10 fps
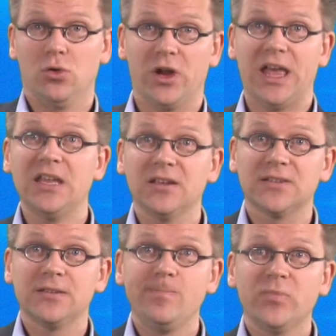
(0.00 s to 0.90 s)
or
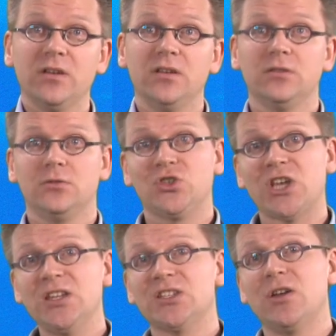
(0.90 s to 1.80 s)
added to
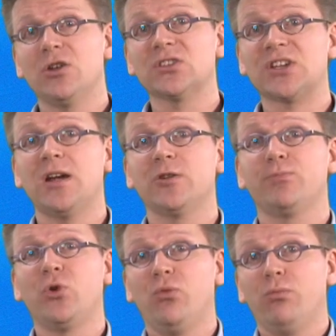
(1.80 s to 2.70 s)
change the
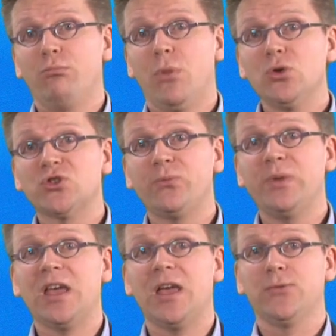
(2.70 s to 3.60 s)
undesirable modes of
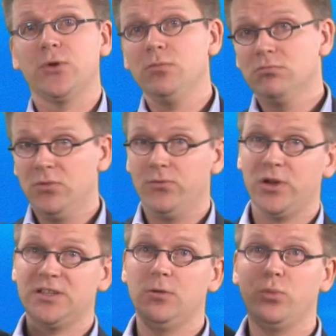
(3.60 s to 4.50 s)
behavior, for
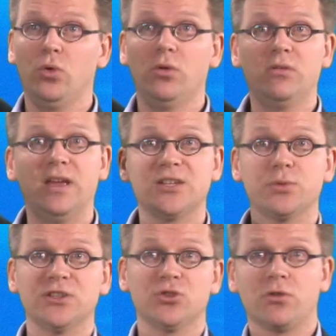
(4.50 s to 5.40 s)
example,
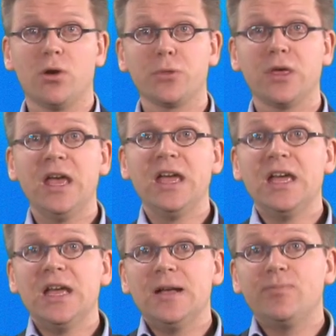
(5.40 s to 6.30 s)
exponential growth,
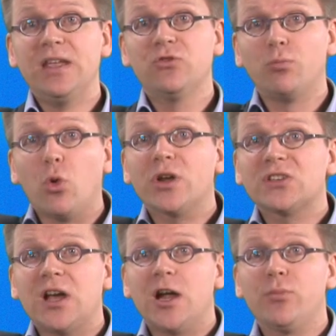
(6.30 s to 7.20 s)
into more
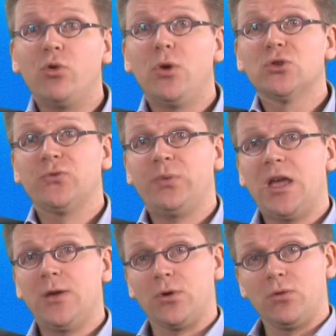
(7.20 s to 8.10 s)
desirable modes of
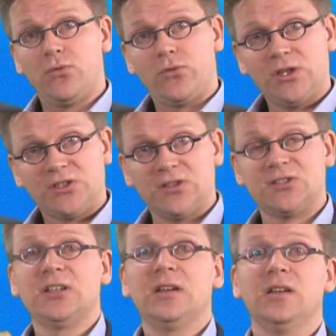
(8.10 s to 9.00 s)
behavior, for
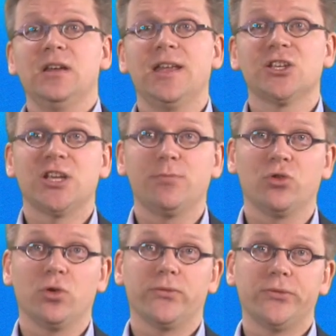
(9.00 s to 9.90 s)
instance, an S-shaped
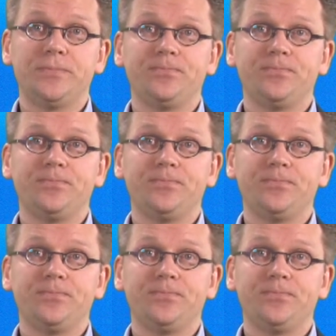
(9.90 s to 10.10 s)
curve.